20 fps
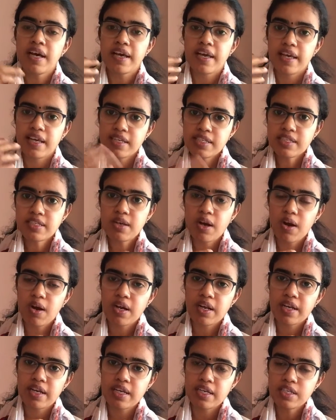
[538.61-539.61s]

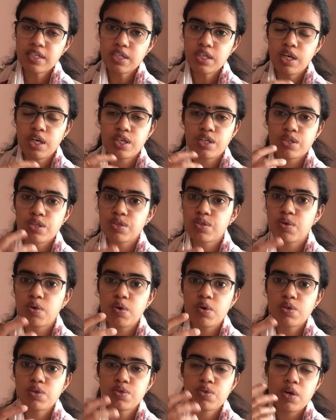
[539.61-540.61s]
intolerant to
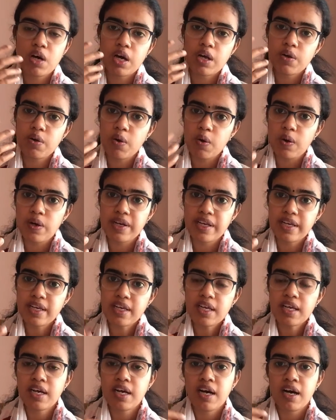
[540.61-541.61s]
those who are holding